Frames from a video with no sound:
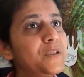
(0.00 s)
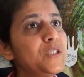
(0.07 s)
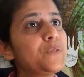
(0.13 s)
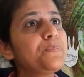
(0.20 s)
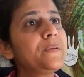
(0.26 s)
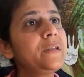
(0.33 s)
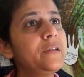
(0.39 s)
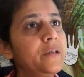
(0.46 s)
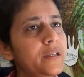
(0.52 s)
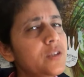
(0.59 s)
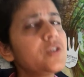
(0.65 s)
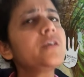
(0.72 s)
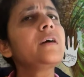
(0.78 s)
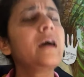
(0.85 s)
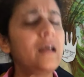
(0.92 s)

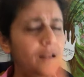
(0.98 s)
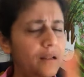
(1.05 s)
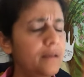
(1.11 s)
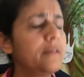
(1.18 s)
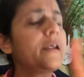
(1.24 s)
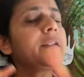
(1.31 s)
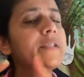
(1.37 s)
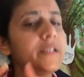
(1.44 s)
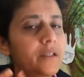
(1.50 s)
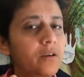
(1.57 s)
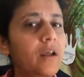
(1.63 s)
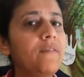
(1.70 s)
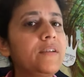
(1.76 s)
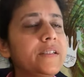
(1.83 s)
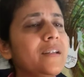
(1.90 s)
Spinach. Write it down. I
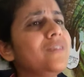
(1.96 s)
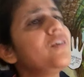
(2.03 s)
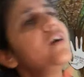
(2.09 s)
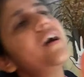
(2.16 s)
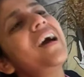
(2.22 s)
will tell you.